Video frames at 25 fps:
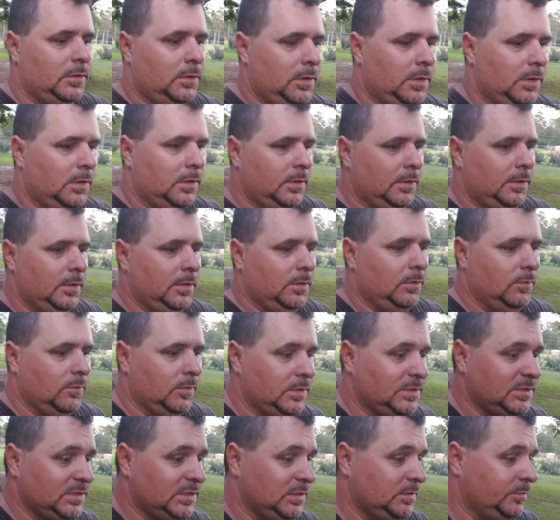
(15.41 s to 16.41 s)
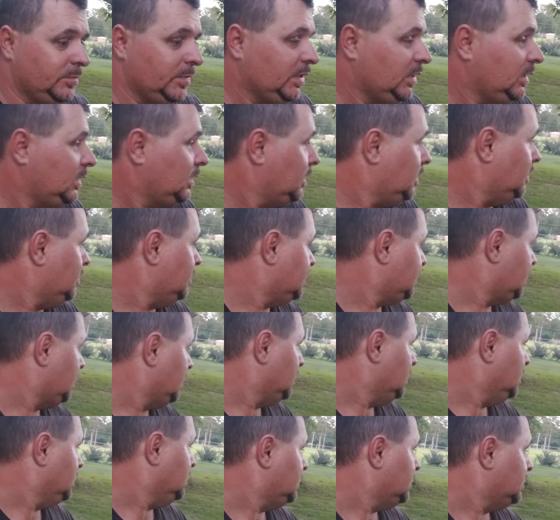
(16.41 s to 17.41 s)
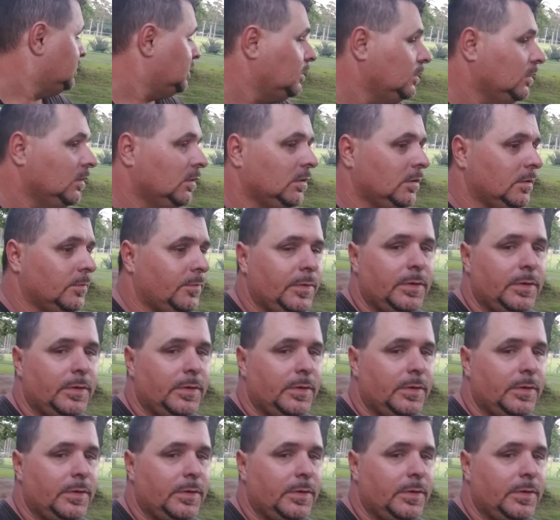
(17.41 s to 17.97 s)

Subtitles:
and the reason being is because the